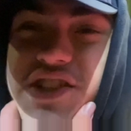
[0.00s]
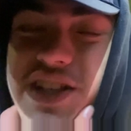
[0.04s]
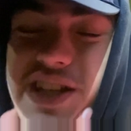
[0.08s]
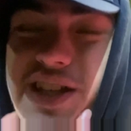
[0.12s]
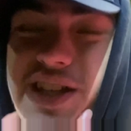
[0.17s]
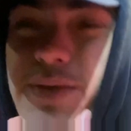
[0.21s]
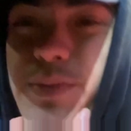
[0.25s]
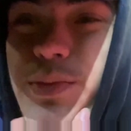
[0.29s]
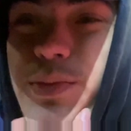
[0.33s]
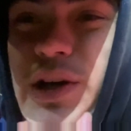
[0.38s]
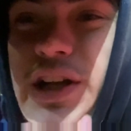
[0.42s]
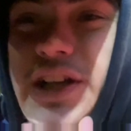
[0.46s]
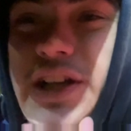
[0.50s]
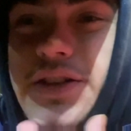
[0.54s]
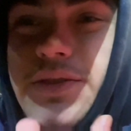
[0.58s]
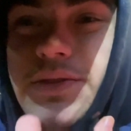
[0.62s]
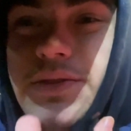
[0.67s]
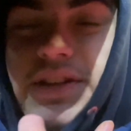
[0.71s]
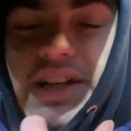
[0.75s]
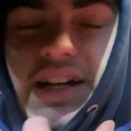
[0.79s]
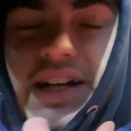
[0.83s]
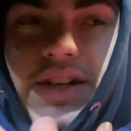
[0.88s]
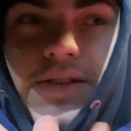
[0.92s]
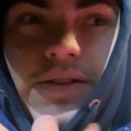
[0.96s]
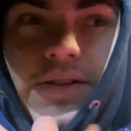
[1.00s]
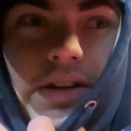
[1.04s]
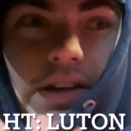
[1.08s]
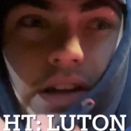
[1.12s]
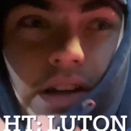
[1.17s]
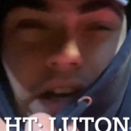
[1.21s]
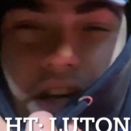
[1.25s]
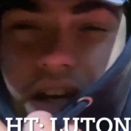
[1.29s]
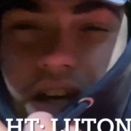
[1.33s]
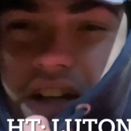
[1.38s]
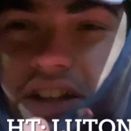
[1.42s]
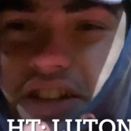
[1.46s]
1-0 down,
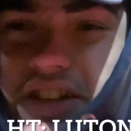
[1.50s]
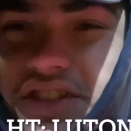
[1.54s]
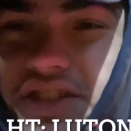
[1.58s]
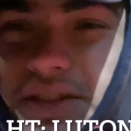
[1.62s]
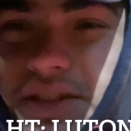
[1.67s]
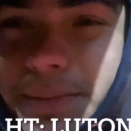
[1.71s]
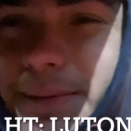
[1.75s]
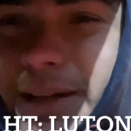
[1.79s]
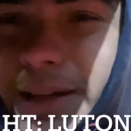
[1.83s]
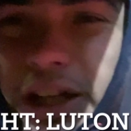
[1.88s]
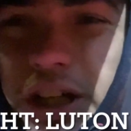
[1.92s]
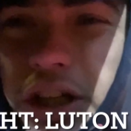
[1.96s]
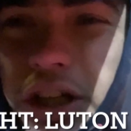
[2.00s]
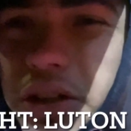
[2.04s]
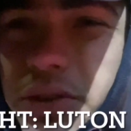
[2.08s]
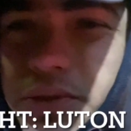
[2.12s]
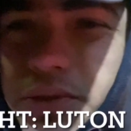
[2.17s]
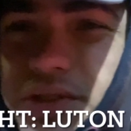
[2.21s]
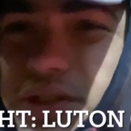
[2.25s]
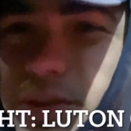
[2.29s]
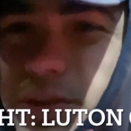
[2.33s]
uh, similar goal to